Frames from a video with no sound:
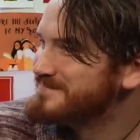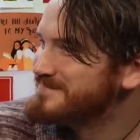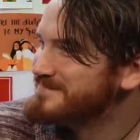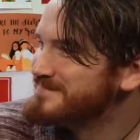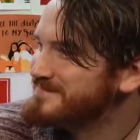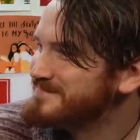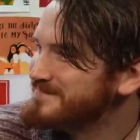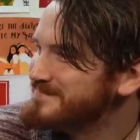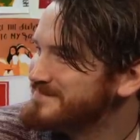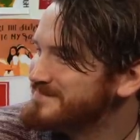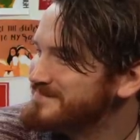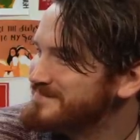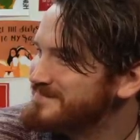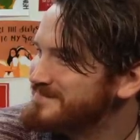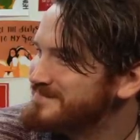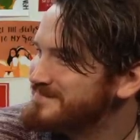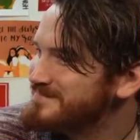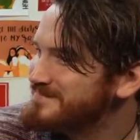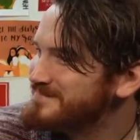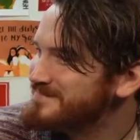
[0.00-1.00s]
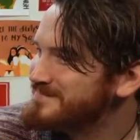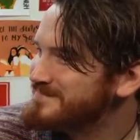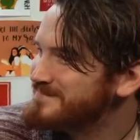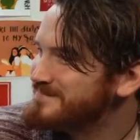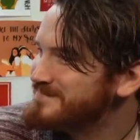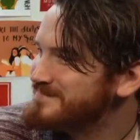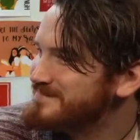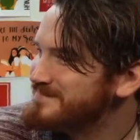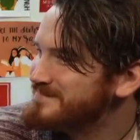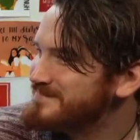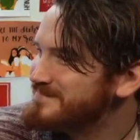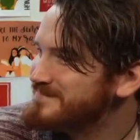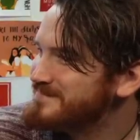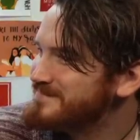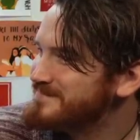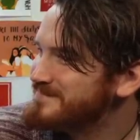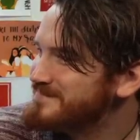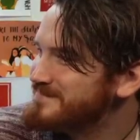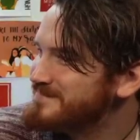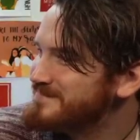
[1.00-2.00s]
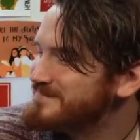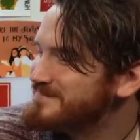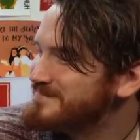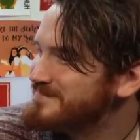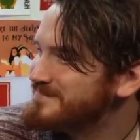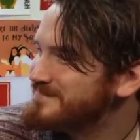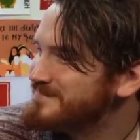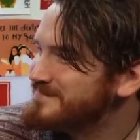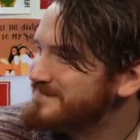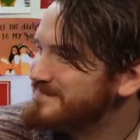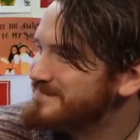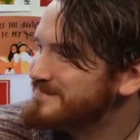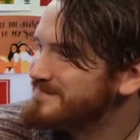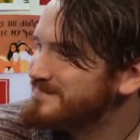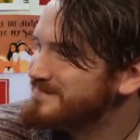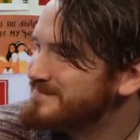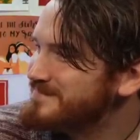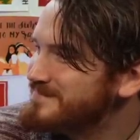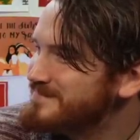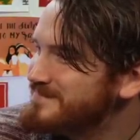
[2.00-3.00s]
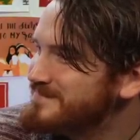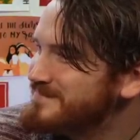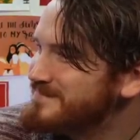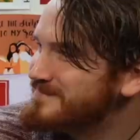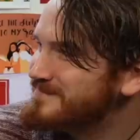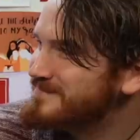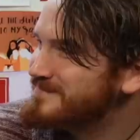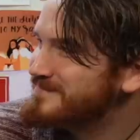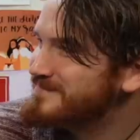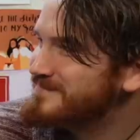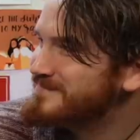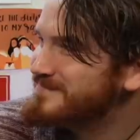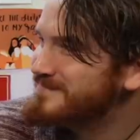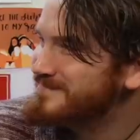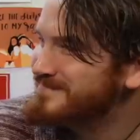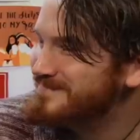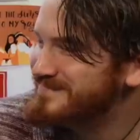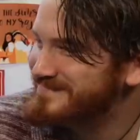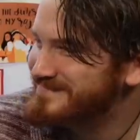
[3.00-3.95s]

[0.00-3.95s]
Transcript: (silent)